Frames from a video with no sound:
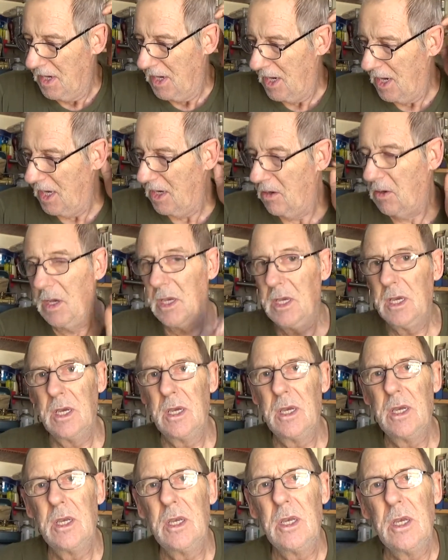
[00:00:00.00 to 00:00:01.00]
Anyway,
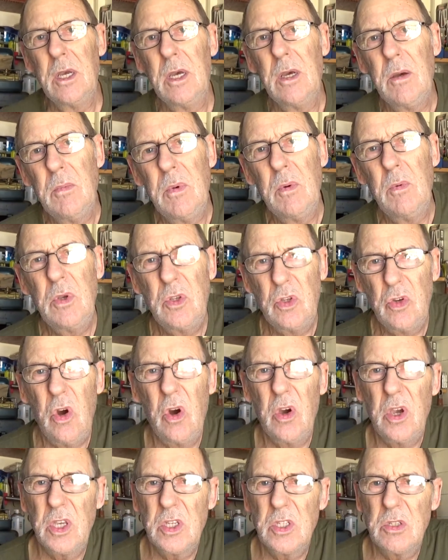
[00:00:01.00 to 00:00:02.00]
we'd try
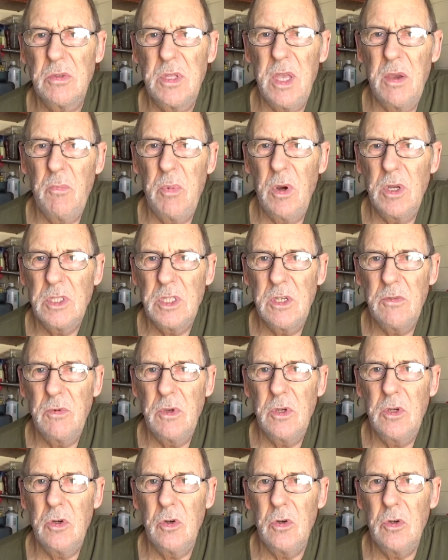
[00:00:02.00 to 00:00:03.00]
and get some dead ones if we
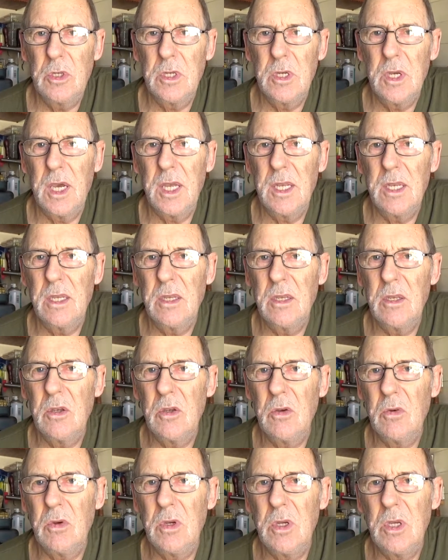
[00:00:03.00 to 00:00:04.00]
could, and
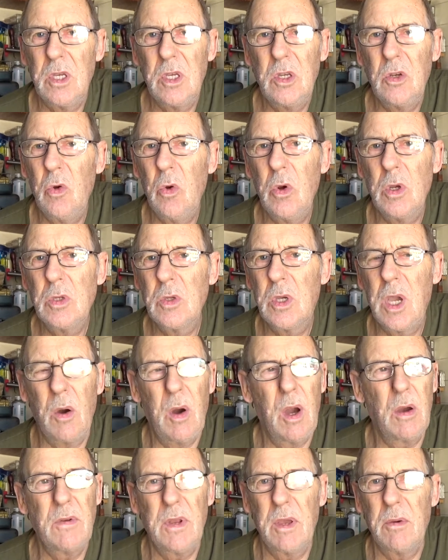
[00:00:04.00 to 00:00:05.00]
you'd always go
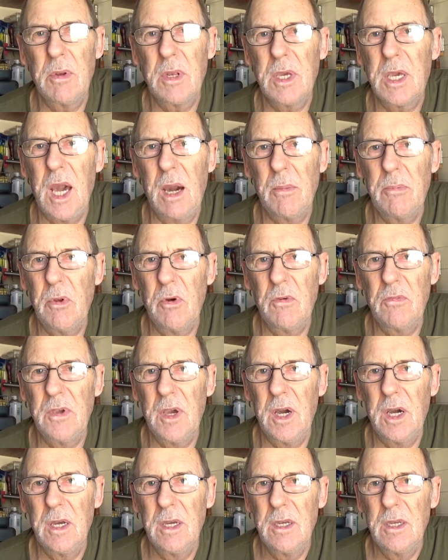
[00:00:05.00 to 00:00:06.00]
over there with a couple of you,
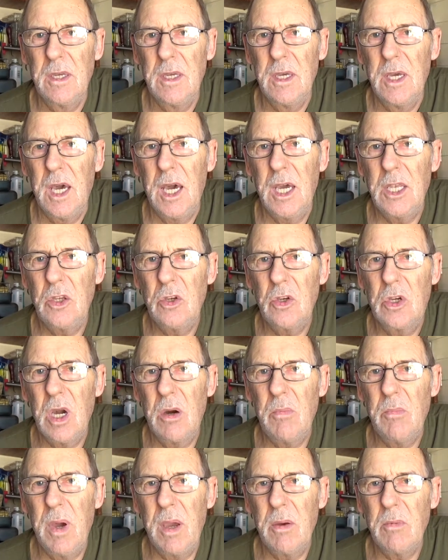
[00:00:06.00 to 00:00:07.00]
and you'd
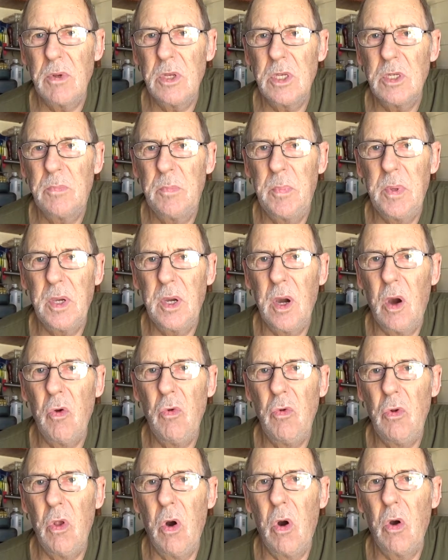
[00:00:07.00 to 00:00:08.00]
come back with this big old
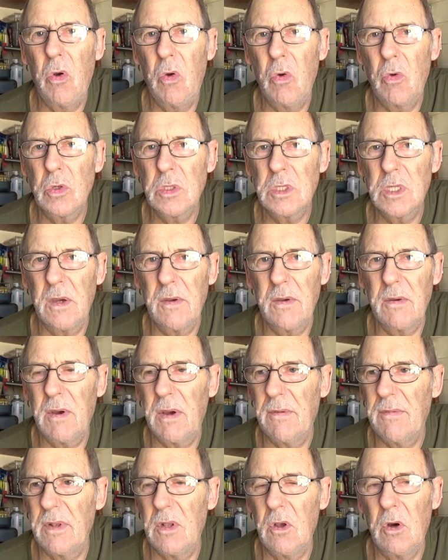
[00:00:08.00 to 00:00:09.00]
log or something or
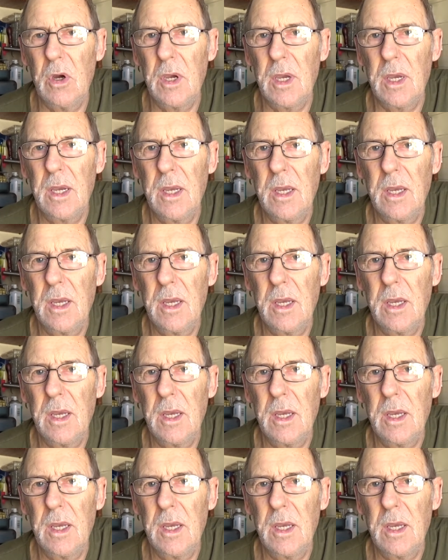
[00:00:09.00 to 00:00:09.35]
other like.